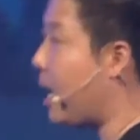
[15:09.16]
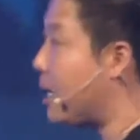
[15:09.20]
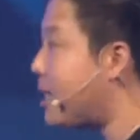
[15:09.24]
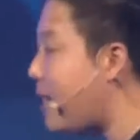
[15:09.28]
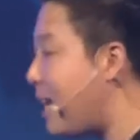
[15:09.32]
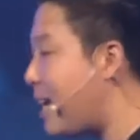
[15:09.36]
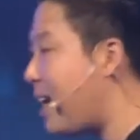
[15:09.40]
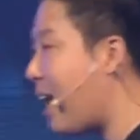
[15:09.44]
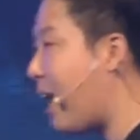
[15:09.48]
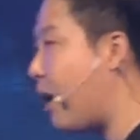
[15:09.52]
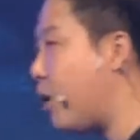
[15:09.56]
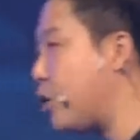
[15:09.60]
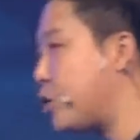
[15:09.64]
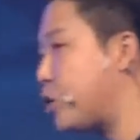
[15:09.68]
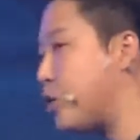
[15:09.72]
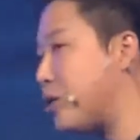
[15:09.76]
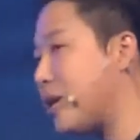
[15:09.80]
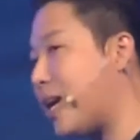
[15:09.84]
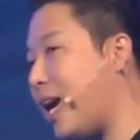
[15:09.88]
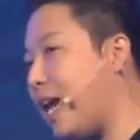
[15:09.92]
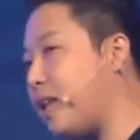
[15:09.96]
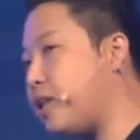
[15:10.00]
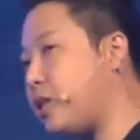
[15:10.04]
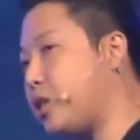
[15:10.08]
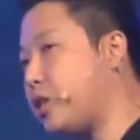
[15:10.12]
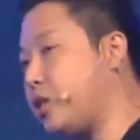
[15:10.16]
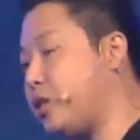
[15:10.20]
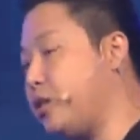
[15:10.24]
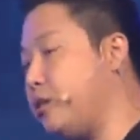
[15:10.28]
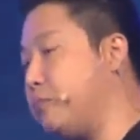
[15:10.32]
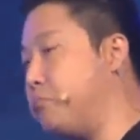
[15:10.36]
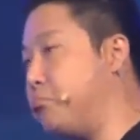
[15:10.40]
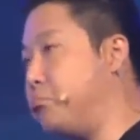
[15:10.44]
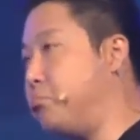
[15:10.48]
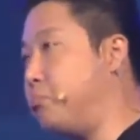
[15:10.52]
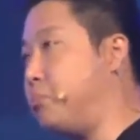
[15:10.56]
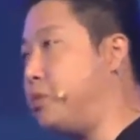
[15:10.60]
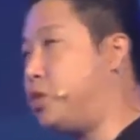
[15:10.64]
then I also get
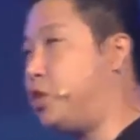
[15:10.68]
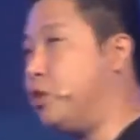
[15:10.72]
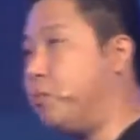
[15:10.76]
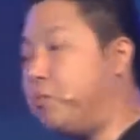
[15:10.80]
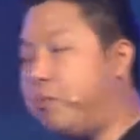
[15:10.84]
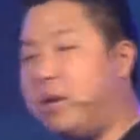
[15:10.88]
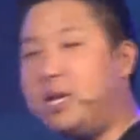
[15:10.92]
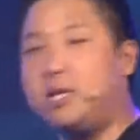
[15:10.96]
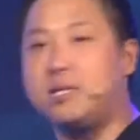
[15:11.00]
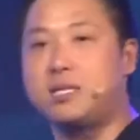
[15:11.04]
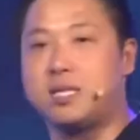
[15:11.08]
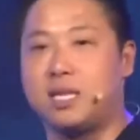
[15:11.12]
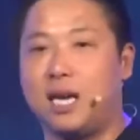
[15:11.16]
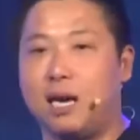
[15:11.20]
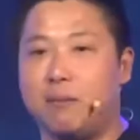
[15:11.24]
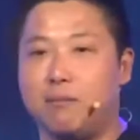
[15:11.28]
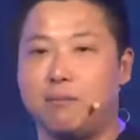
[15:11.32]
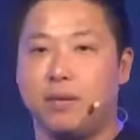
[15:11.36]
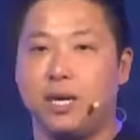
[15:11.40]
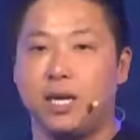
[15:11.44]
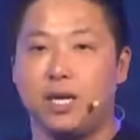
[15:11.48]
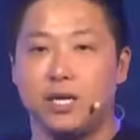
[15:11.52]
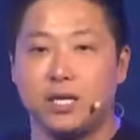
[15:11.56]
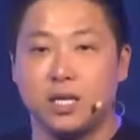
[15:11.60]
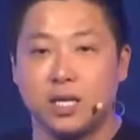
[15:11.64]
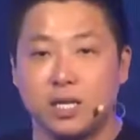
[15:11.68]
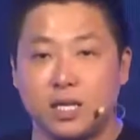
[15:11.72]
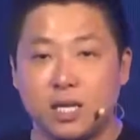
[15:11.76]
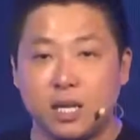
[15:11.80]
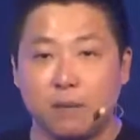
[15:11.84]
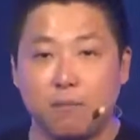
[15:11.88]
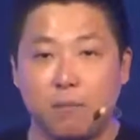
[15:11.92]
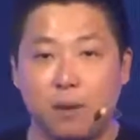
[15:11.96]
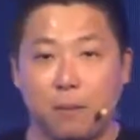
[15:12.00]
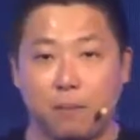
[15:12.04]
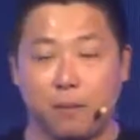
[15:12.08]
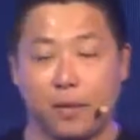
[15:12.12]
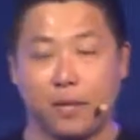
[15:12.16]
to meet some
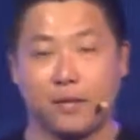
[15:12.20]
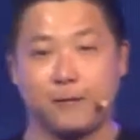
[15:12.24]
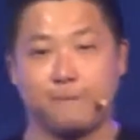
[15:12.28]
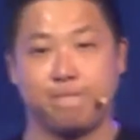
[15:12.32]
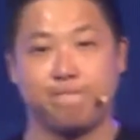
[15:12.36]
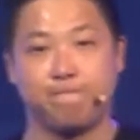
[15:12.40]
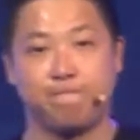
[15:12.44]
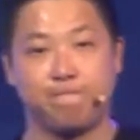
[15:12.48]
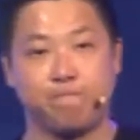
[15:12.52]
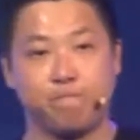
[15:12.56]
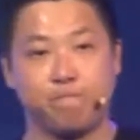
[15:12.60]
interesting people.